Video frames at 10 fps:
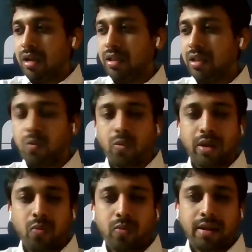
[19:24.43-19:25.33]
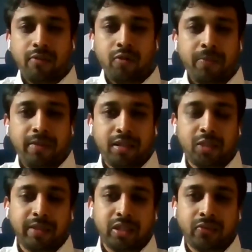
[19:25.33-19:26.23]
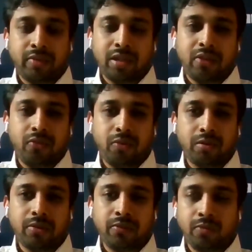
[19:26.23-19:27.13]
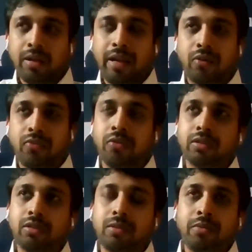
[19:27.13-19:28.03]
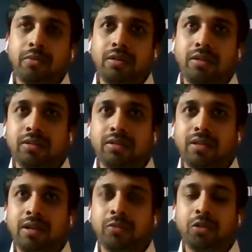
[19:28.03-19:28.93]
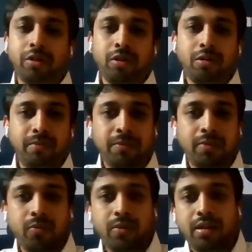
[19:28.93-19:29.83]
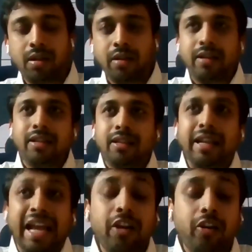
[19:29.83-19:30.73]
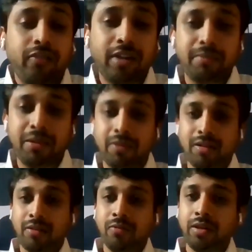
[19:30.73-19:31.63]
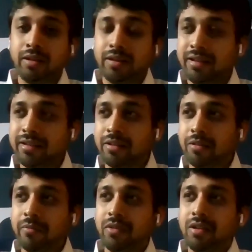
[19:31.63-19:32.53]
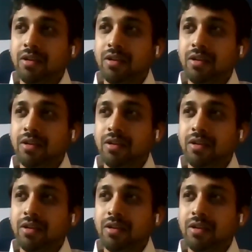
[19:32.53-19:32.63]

I think the one where I would be specifically would like to focus upon is, I'm sure people would agree that 9 out of 10 people would agree that